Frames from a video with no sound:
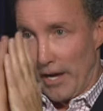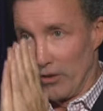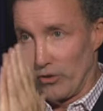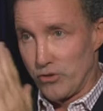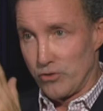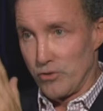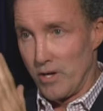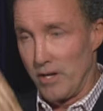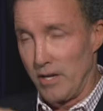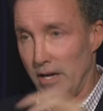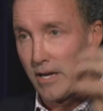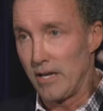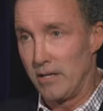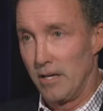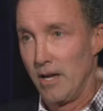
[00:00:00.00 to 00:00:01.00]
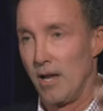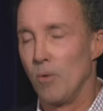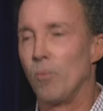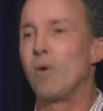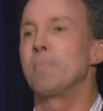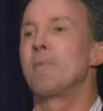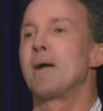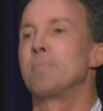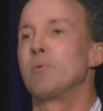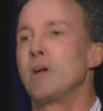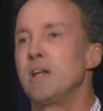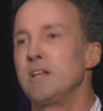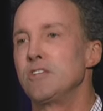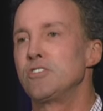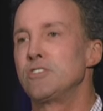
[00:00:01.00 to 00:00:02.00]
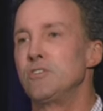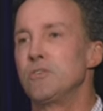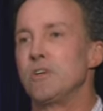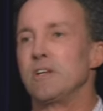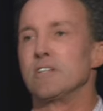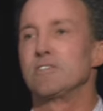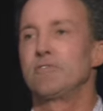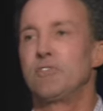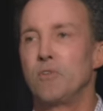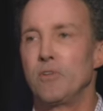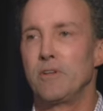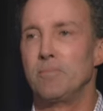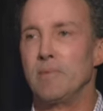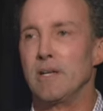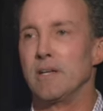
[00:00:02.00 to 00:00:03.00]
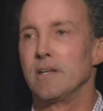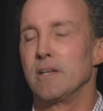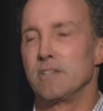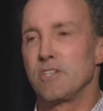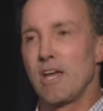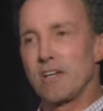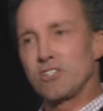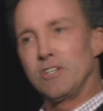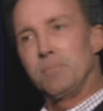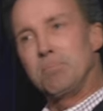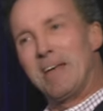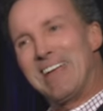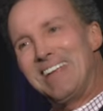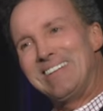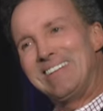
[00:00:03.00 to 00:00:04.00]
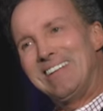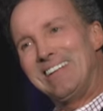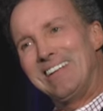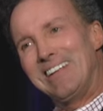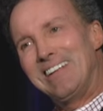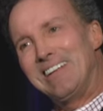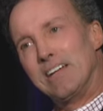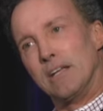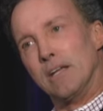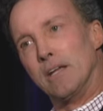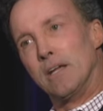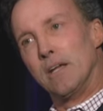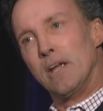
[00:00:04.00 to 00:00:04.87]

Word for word: I look straight ahead. What my brain is doing, it's fooling me. It's actually painting in